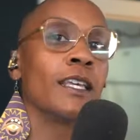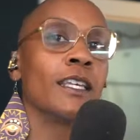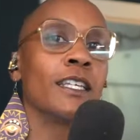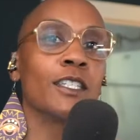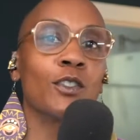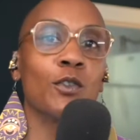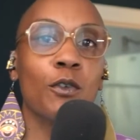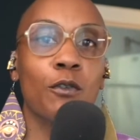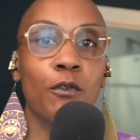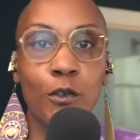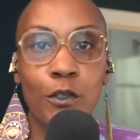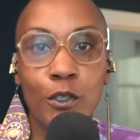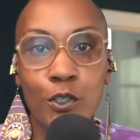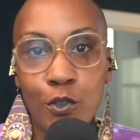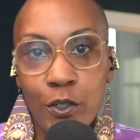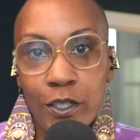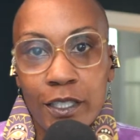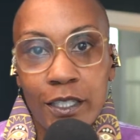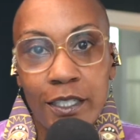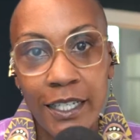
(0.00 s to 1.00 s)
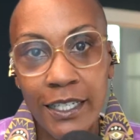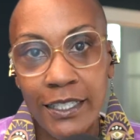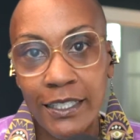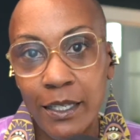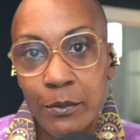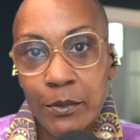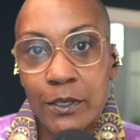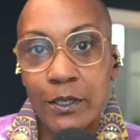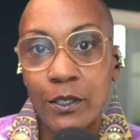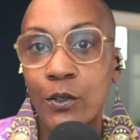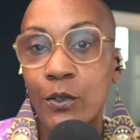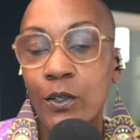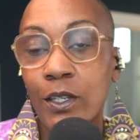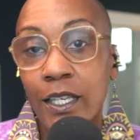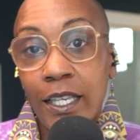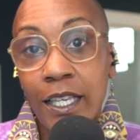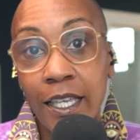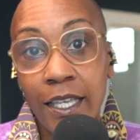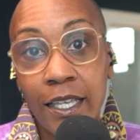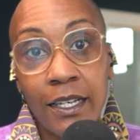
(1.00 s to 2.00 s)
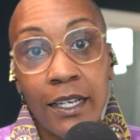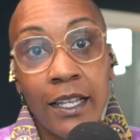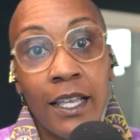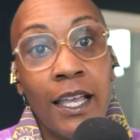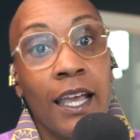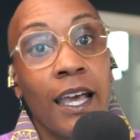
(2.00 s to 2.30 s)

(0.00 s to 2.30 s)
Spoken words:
So if you enjoyed today's episode, again,